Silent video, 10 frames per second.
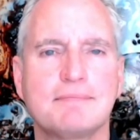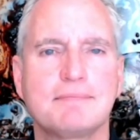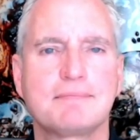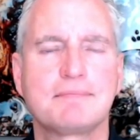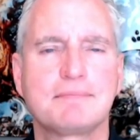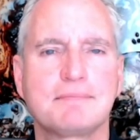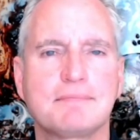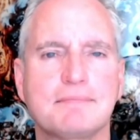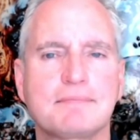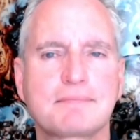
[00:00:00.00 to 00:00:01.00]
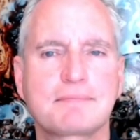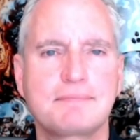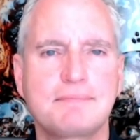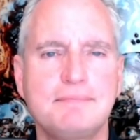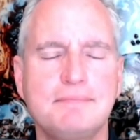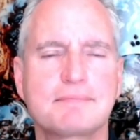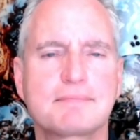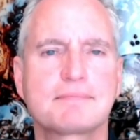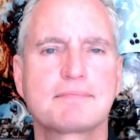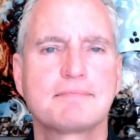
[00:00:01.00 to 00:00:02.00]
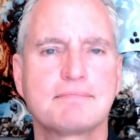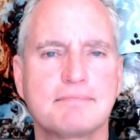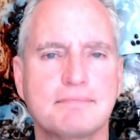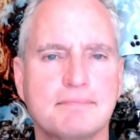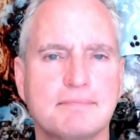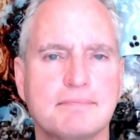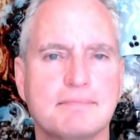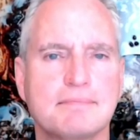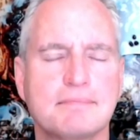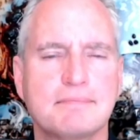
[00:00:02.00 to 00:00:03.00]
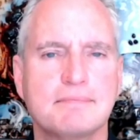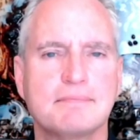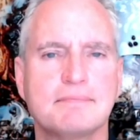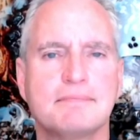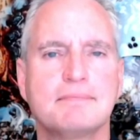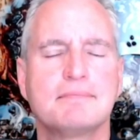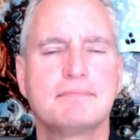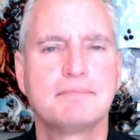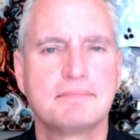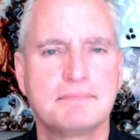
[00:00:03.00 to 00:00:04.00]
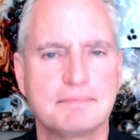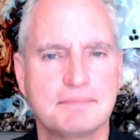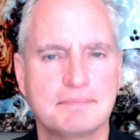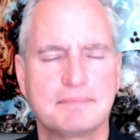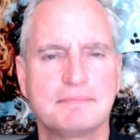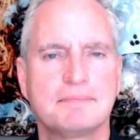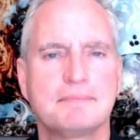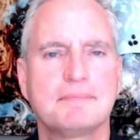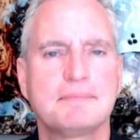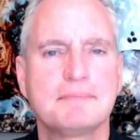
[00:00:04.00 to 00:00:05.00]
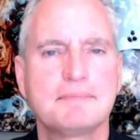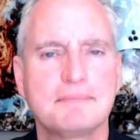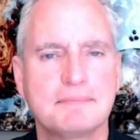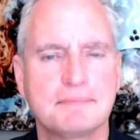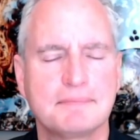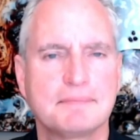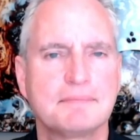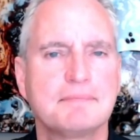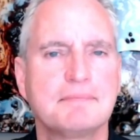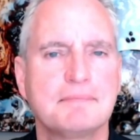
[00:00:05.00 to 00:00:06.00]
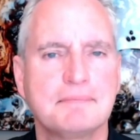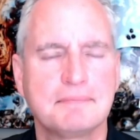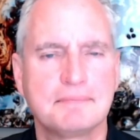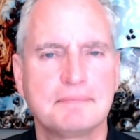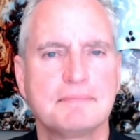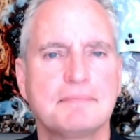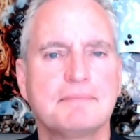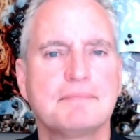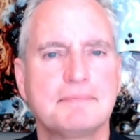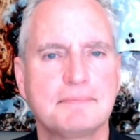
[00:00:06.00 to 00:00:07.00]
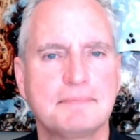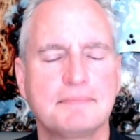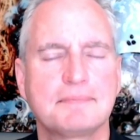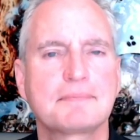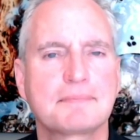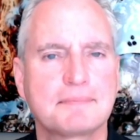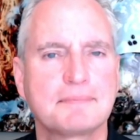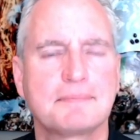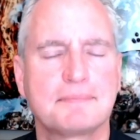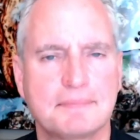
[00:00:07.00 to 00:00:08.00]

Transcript: This person isn't speaking.